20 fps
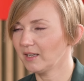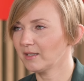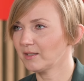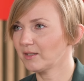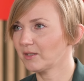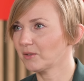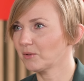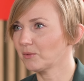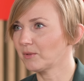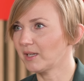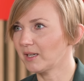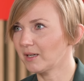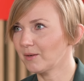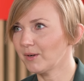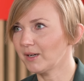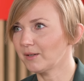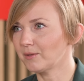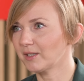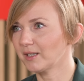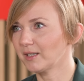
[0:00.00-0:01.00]
So now
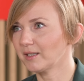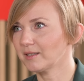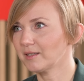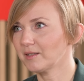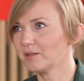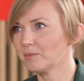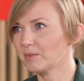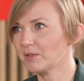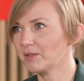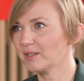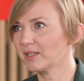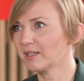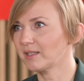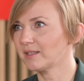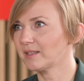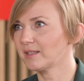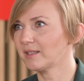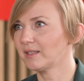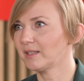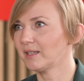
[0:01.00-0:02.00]
our customers
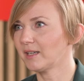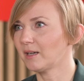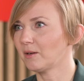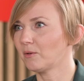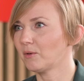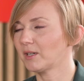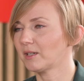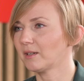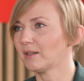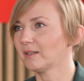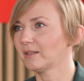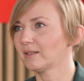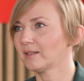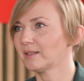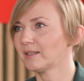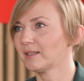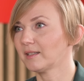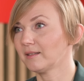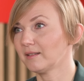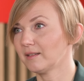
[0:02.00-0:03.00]
can see our
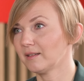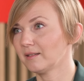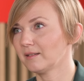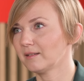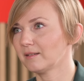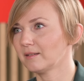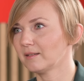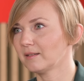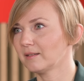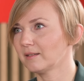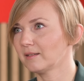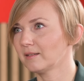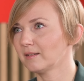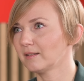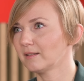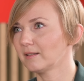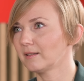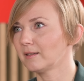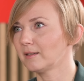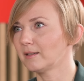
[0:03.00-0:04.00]
Santander
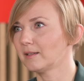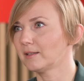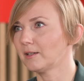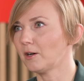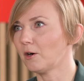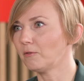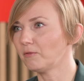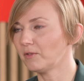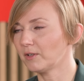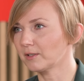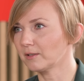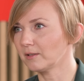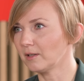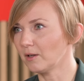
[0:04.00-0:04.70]
offer